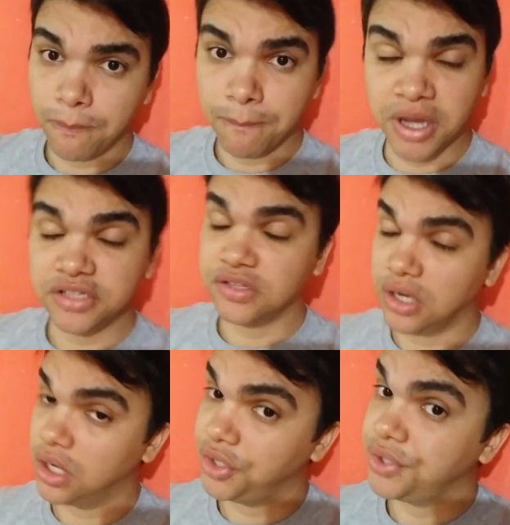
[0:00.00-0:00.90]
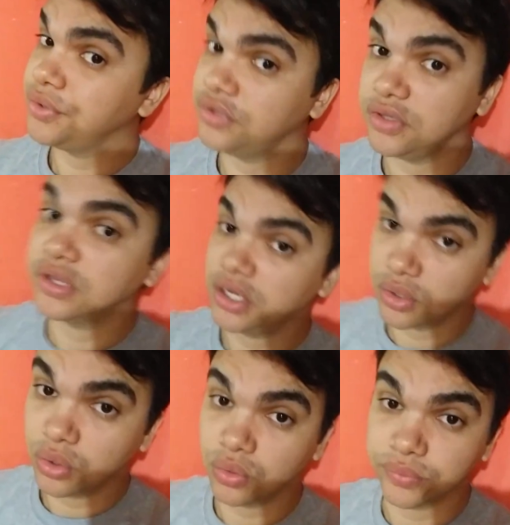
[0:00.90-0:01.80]
but little did I
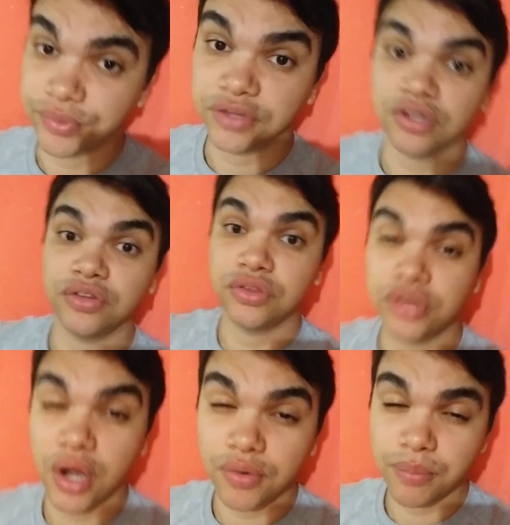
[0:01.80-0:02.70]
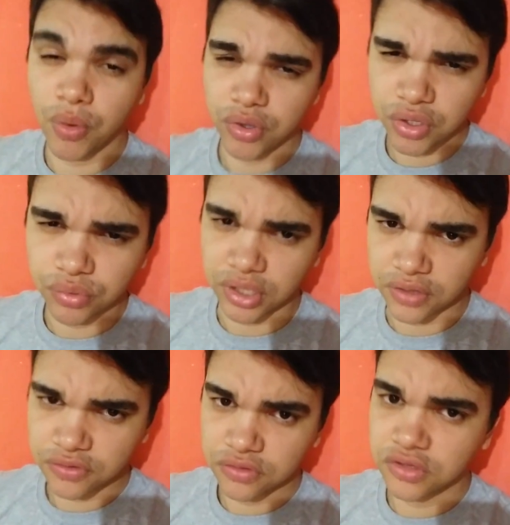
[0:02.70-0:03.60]
know that a terrible
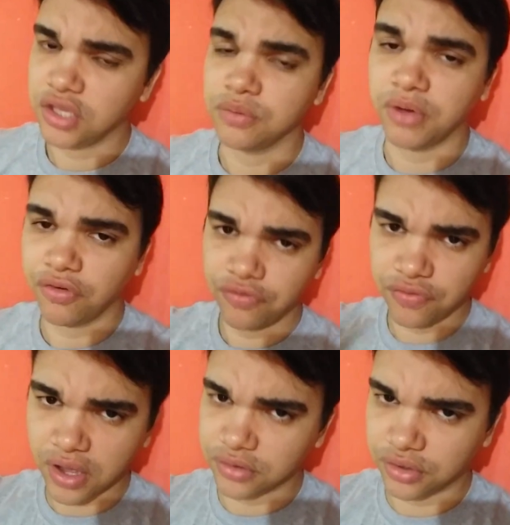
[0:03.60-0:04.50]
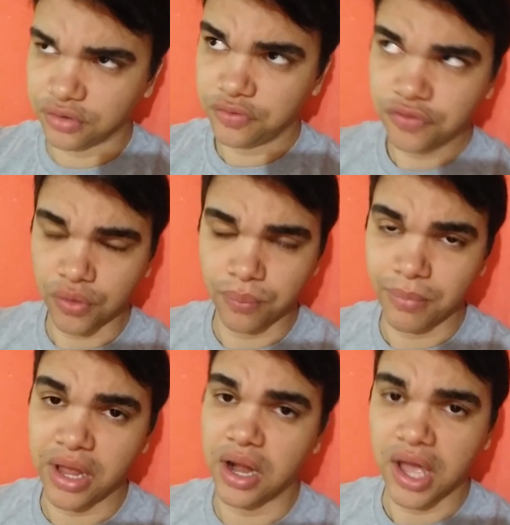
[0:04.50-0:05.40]
illness took my father from
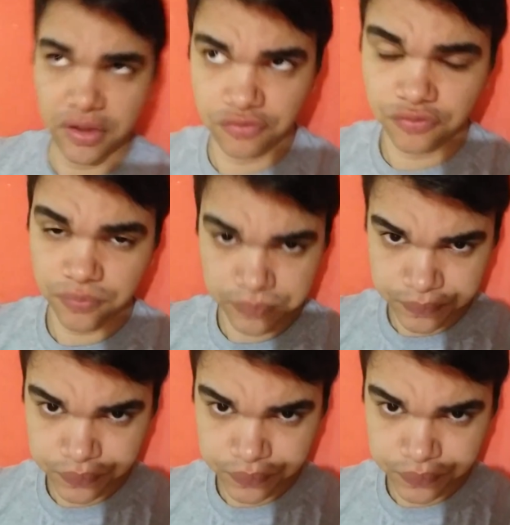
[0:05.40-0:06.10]
my life.